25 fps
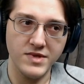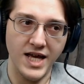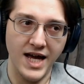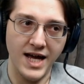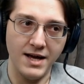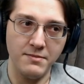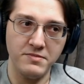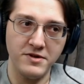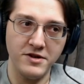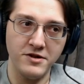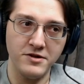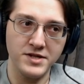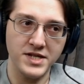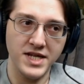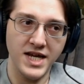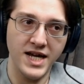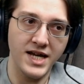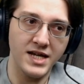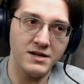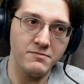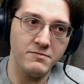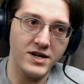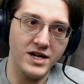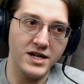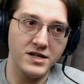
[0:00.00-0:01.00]
that pure
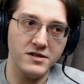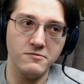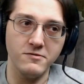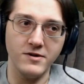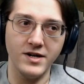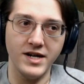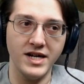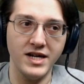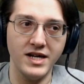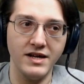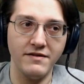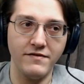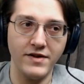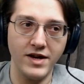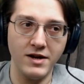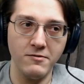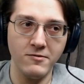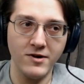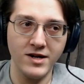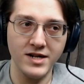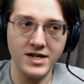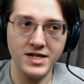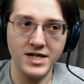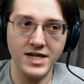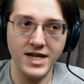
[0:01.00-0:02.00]
sand, by the way. If I
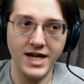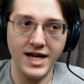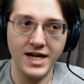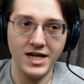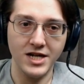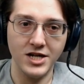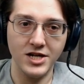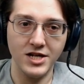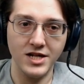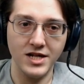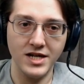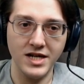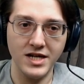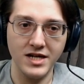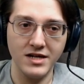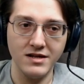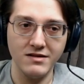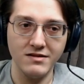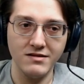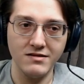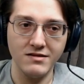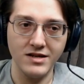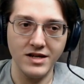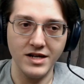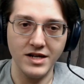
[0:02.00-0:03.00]
wanted to actually,
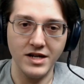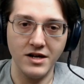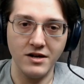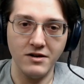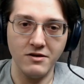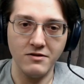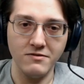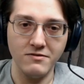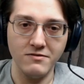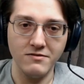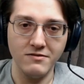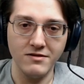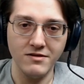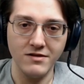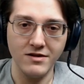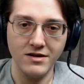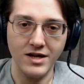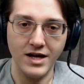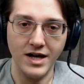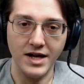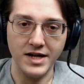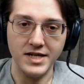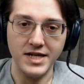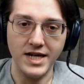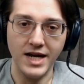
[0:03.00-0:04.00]
you know,
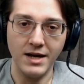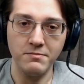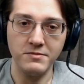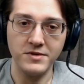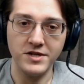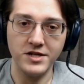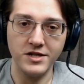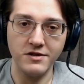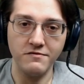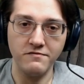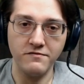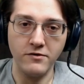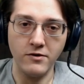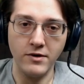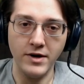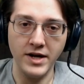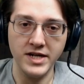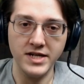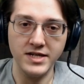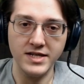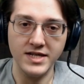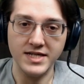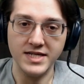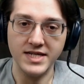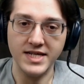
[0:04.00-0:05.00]
attempt to
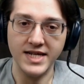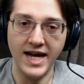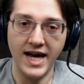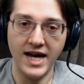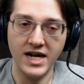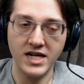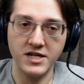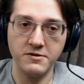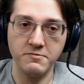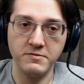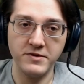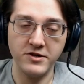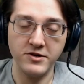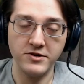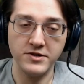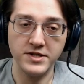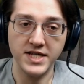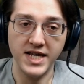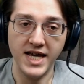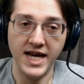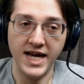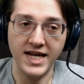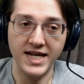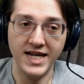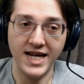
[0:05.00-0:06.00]
void the stacked pure
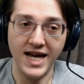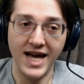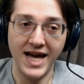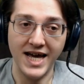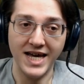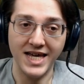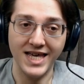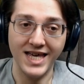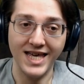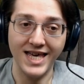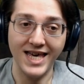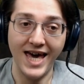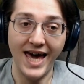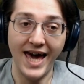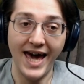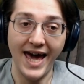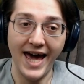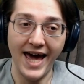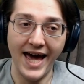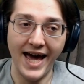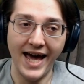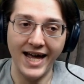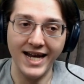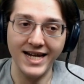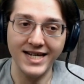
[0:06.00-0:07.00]
sand, I
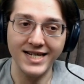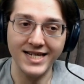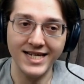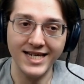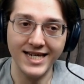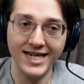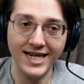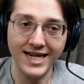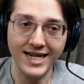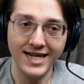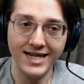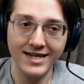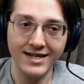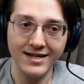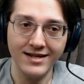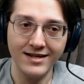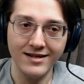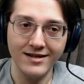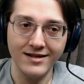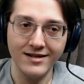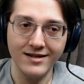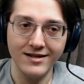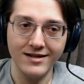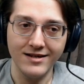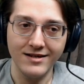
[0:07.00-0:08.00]
can't.
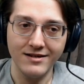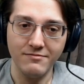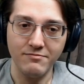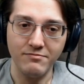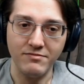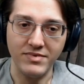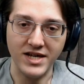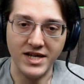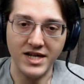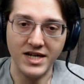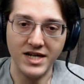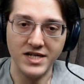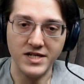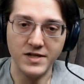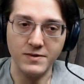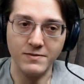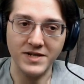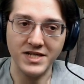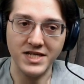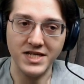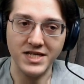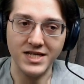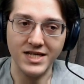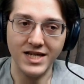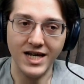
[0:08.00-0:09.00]
Because
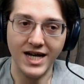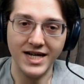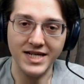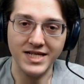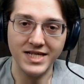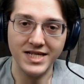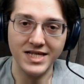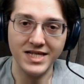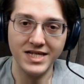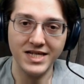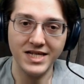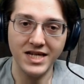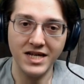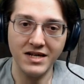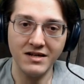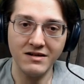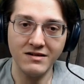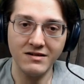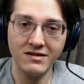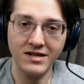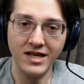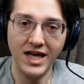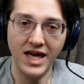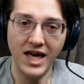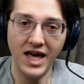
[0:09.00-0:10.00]
we, I
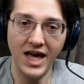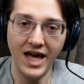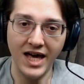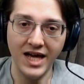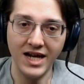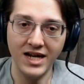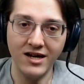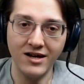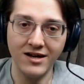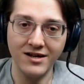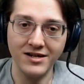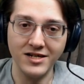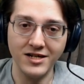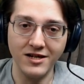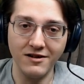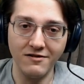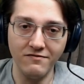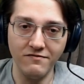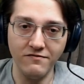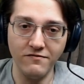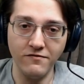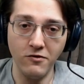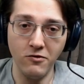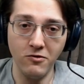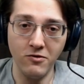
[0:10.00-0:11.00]
still cannot
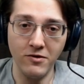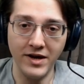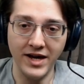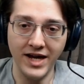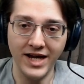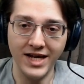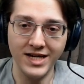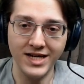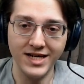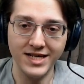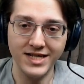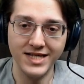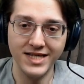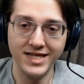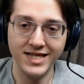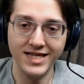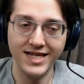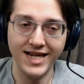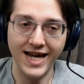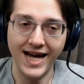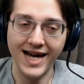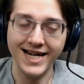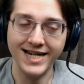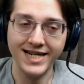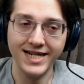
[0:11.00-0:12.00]
void
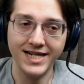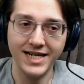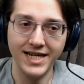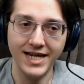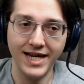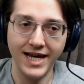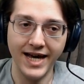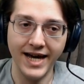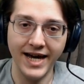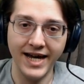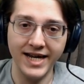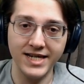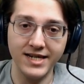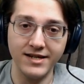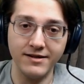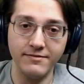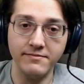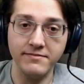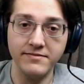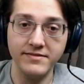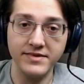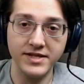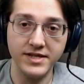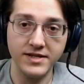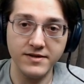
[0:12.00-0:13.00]
stacked
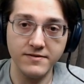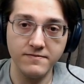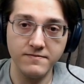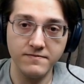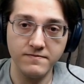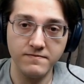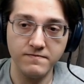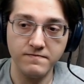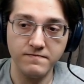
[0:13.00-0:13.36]
items.